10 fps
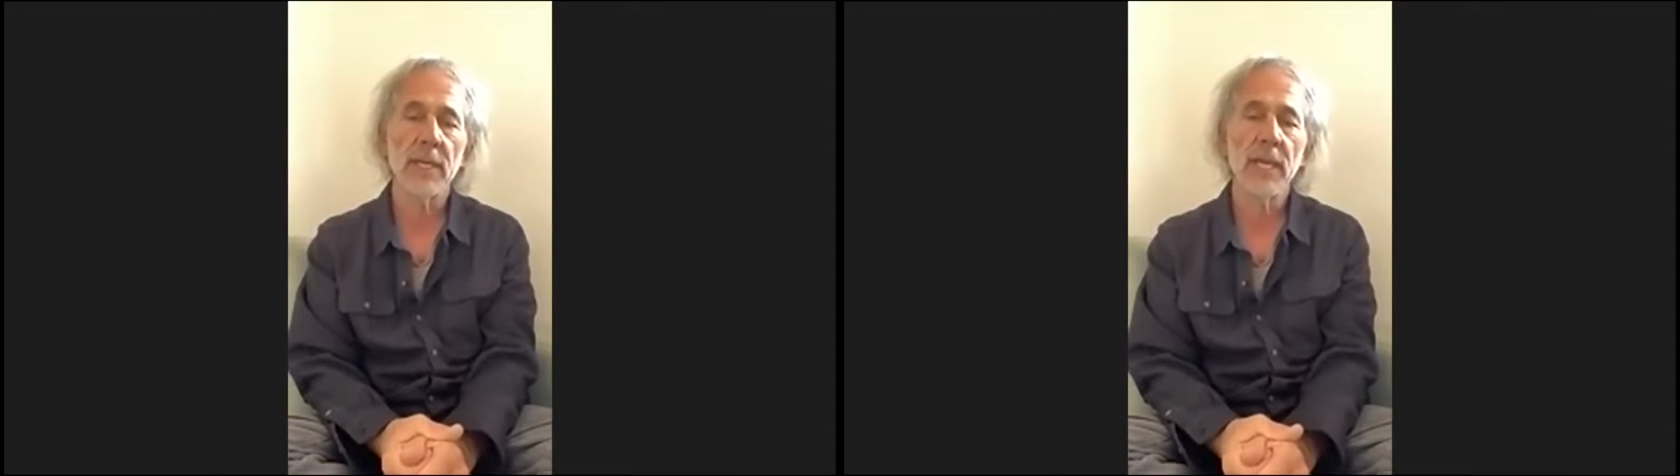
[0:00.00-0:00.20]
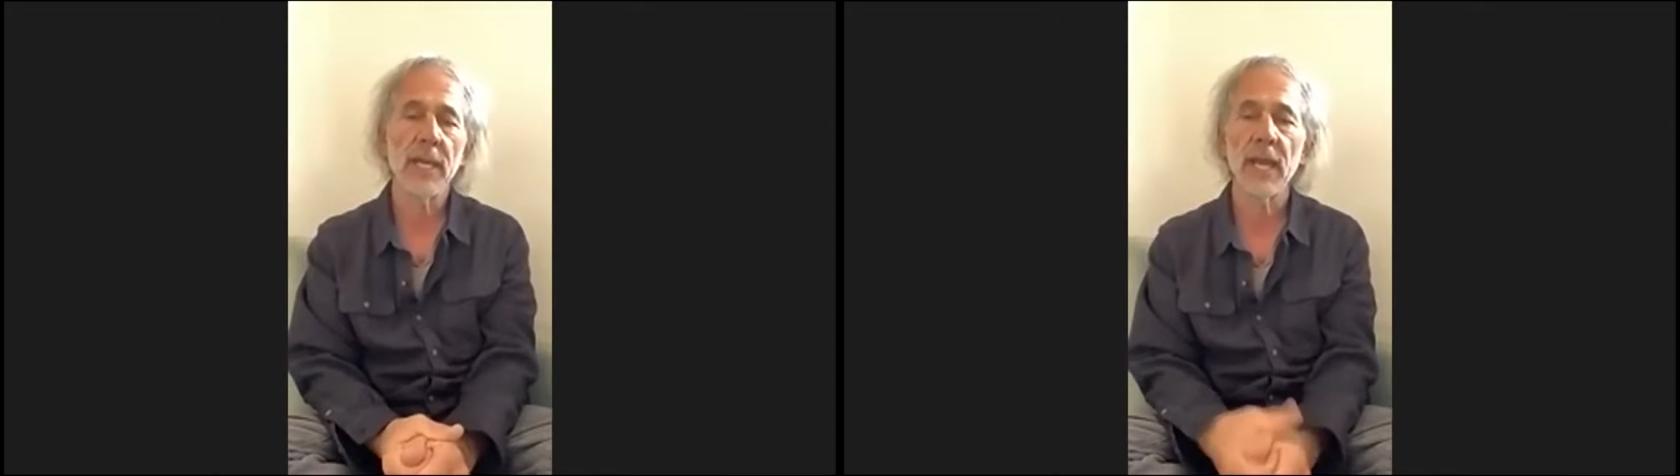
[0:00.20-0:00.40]

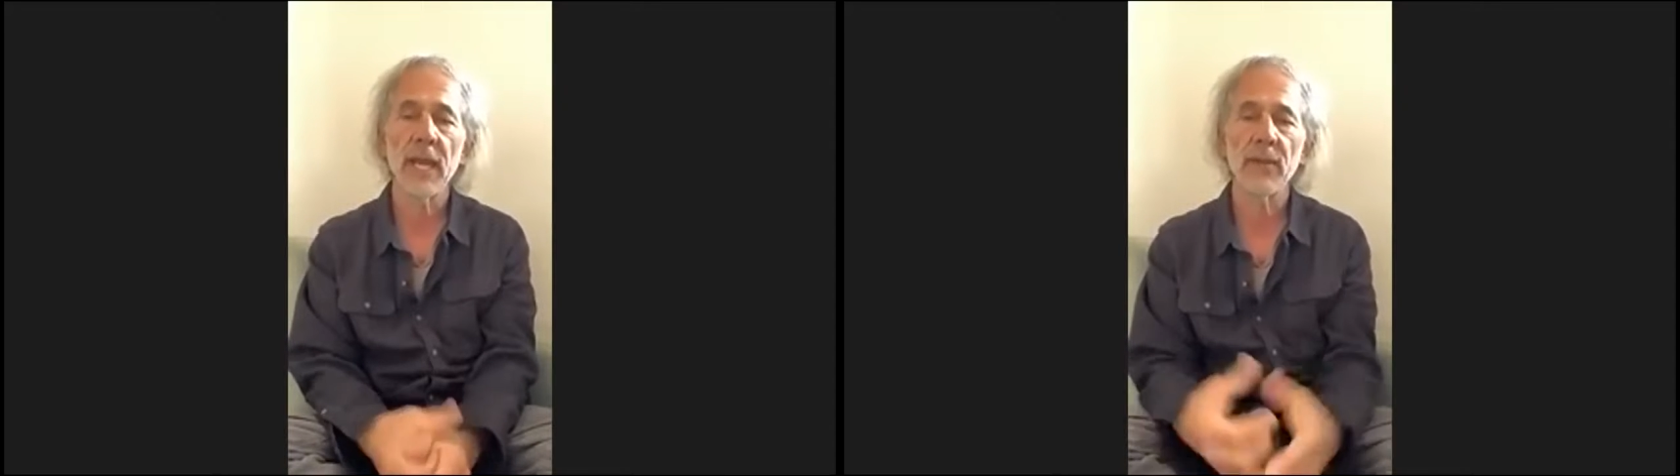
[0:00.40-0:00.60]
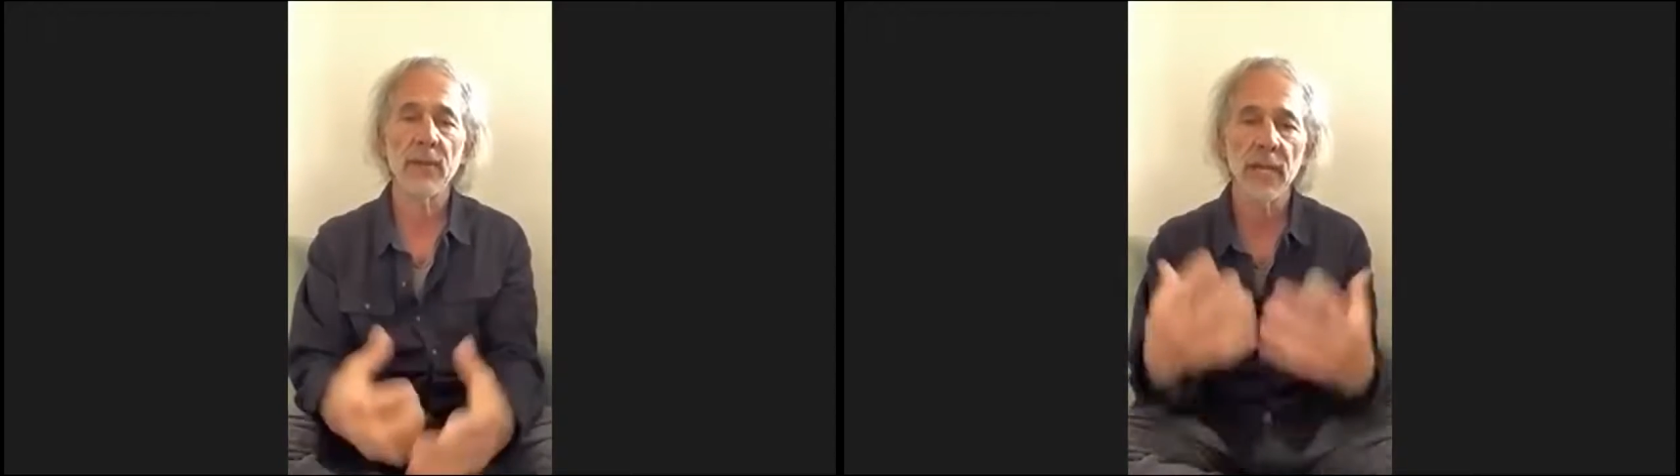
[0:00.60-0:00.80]
He
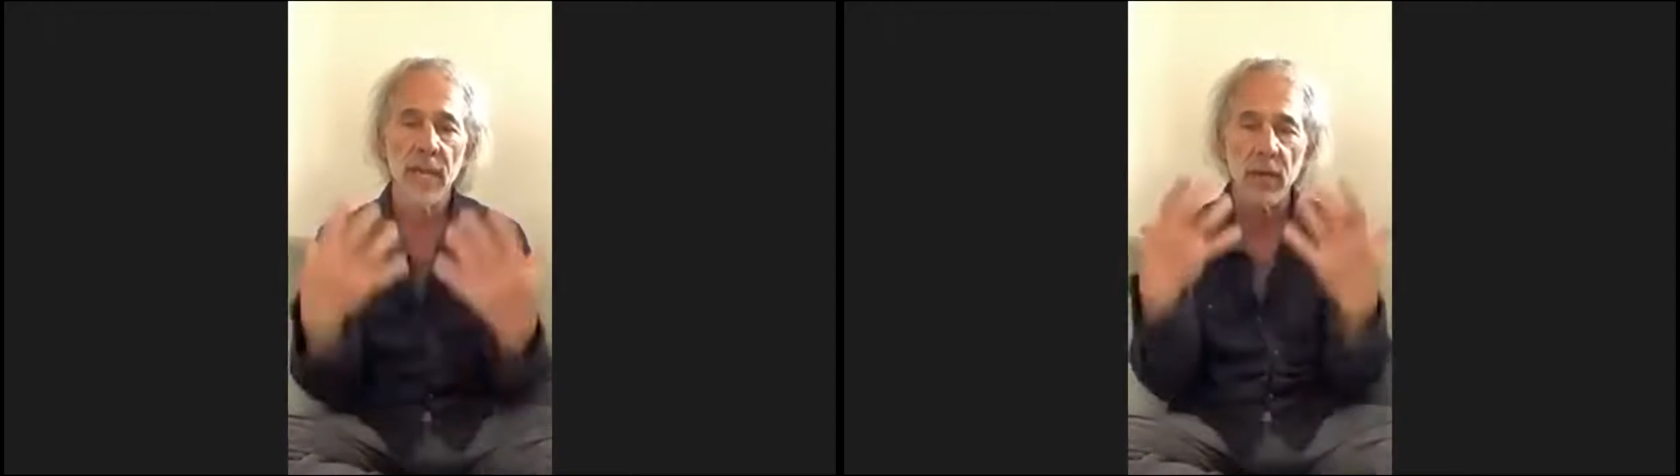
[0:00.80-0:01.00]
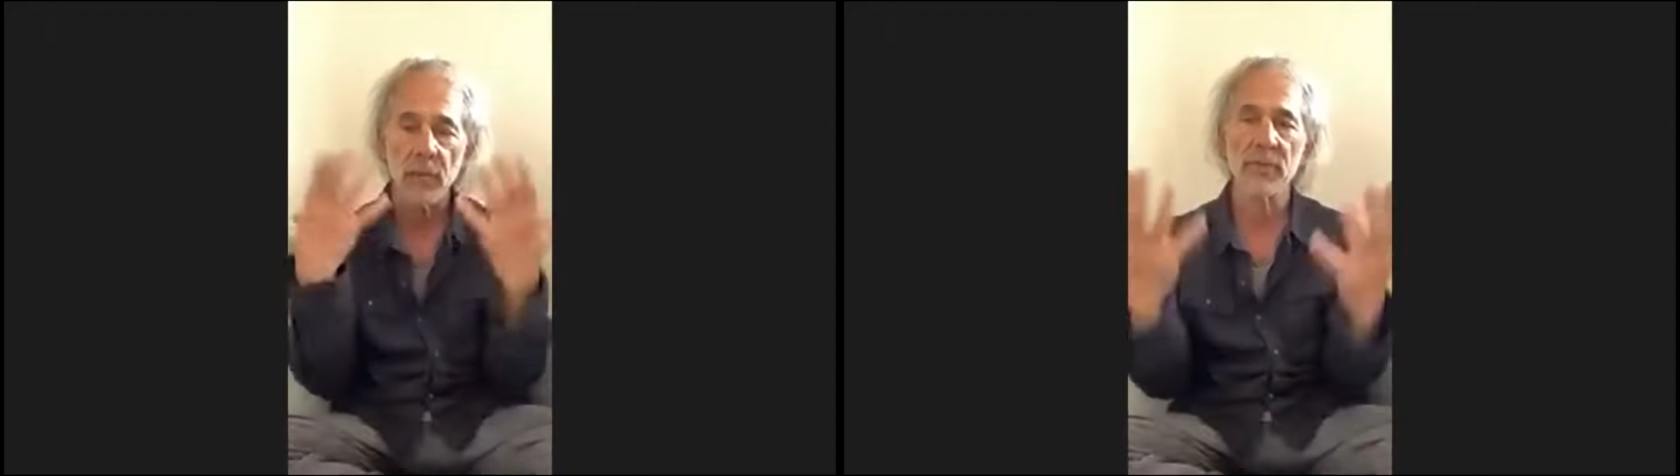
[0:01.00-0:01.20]

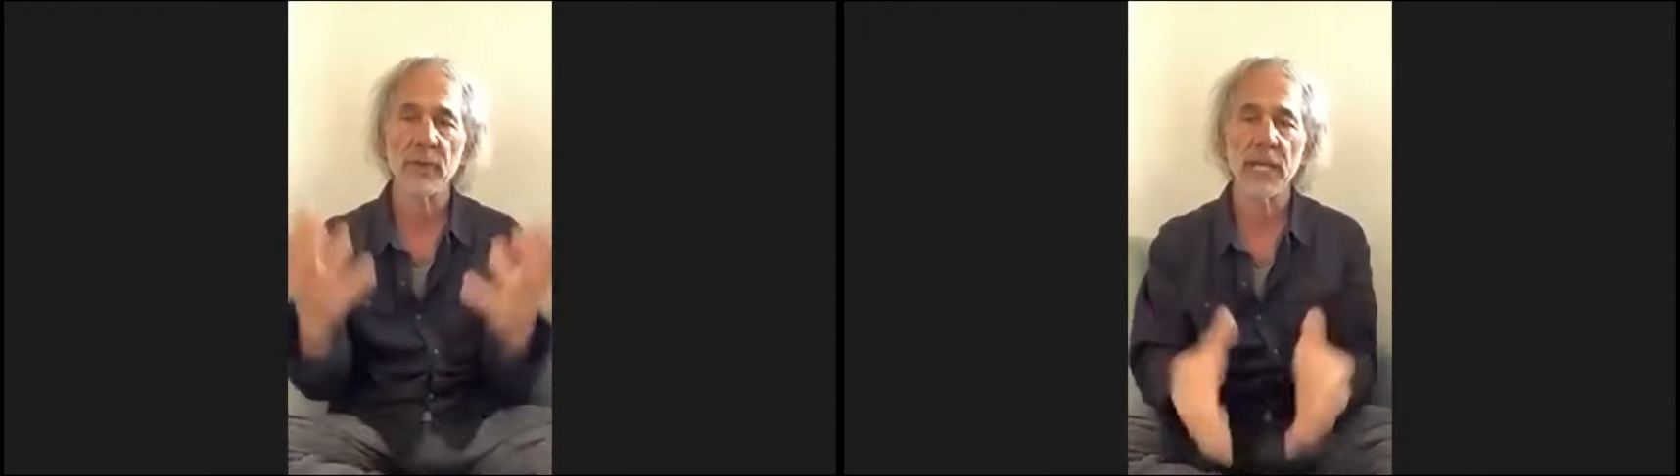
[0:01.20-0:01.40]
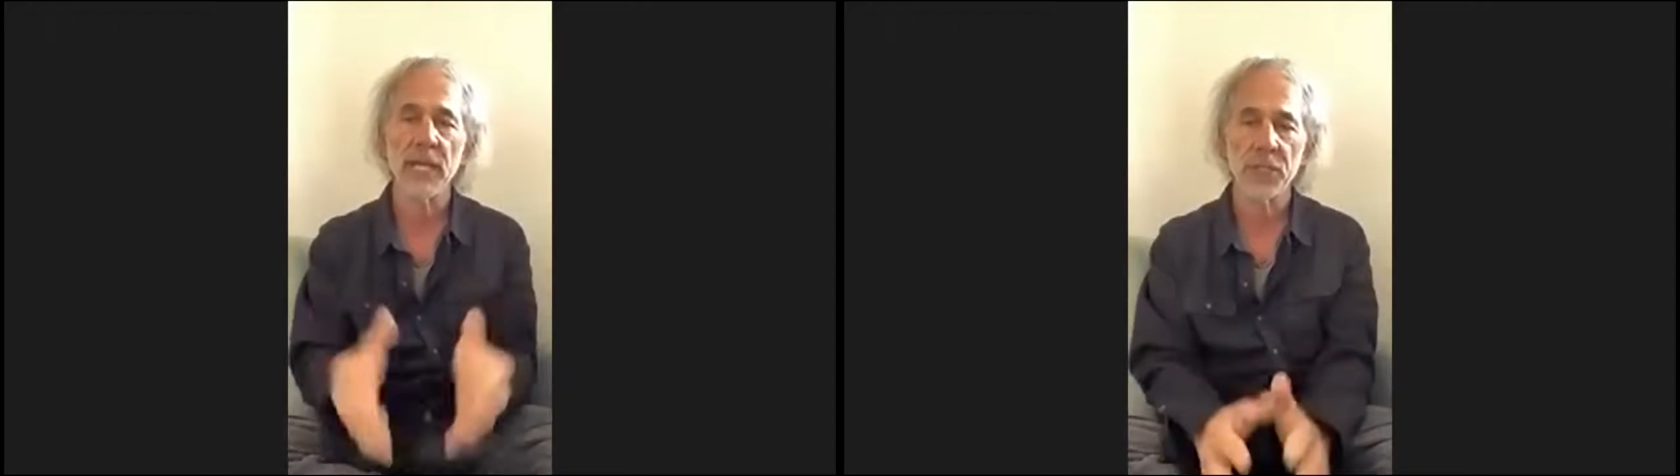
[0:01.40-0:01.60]
had a
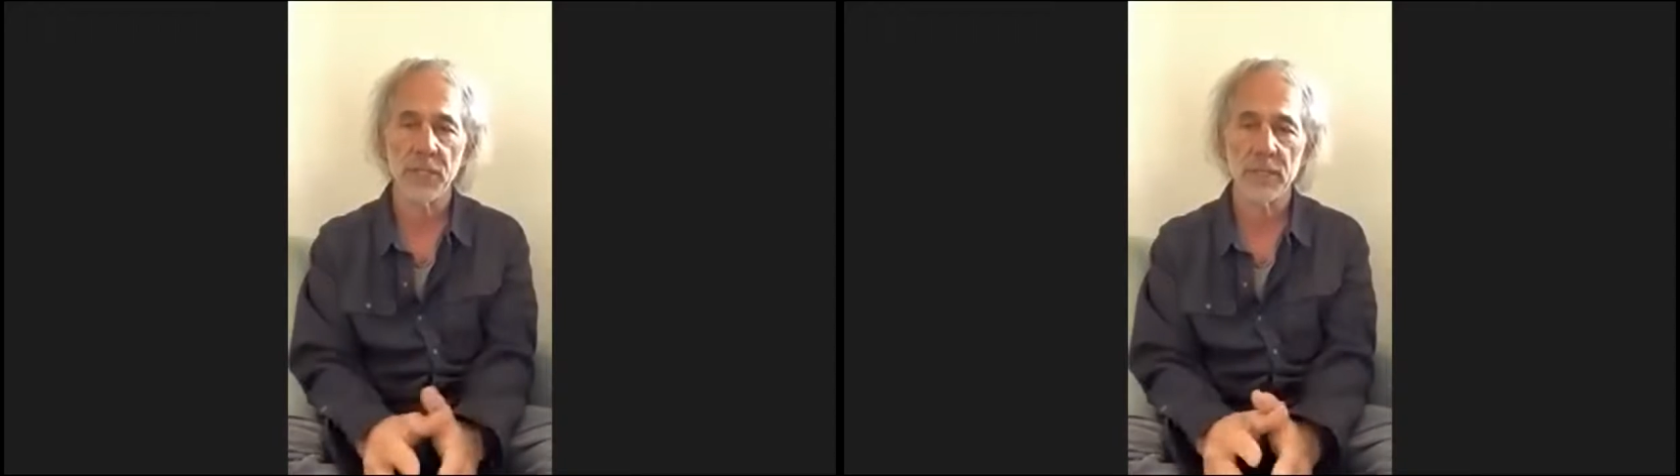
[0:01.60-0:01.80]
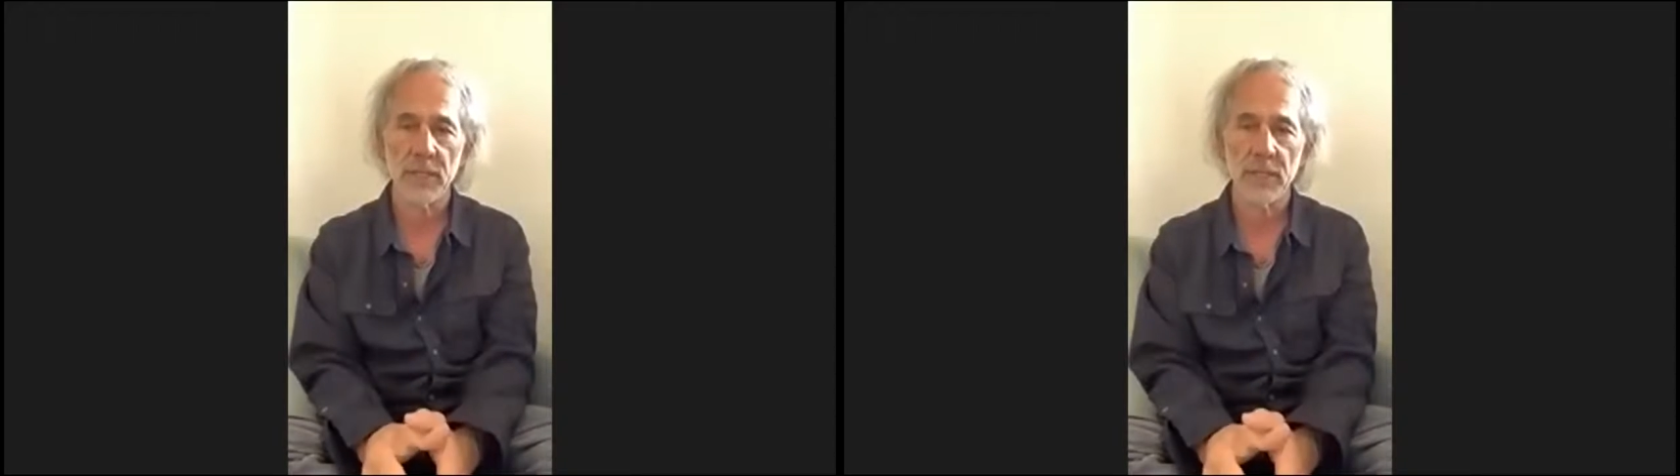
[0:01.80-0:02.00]

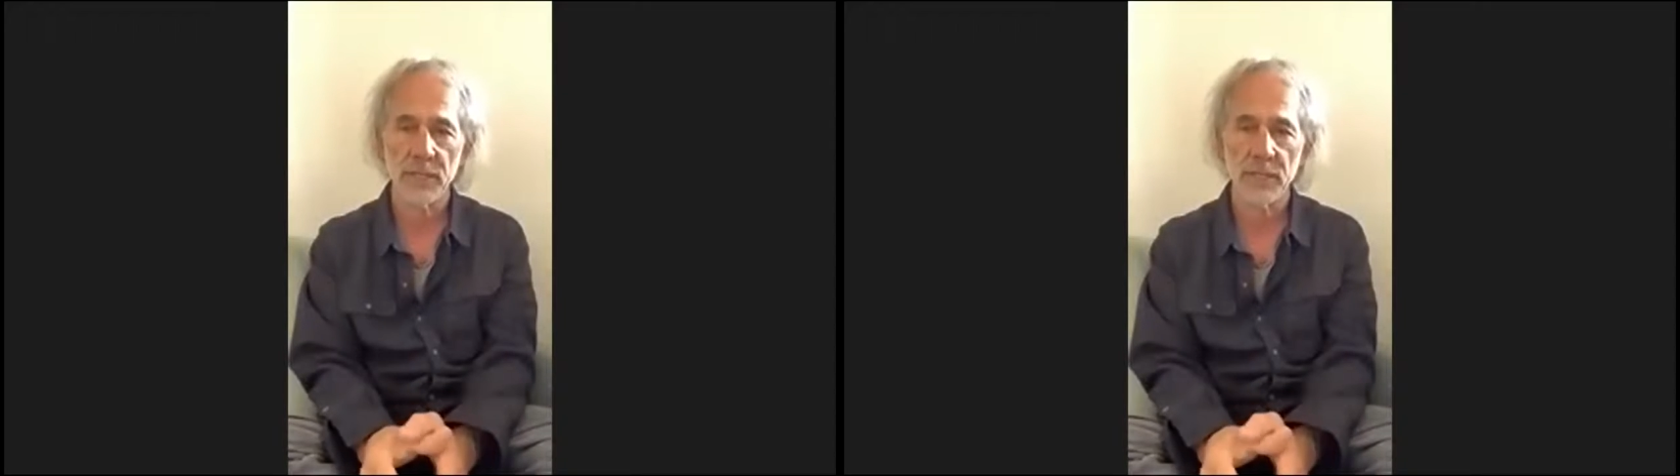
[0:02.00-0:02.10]
revelation